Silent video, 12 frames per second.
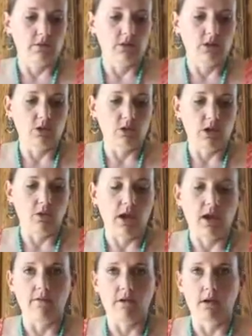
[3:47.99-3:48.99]
so that we
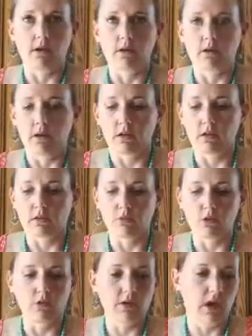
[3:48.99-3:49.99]
have a
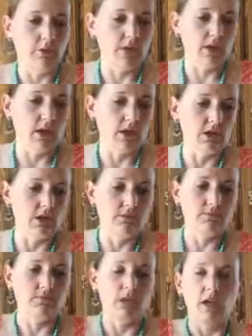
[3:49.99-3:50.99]
smooth application.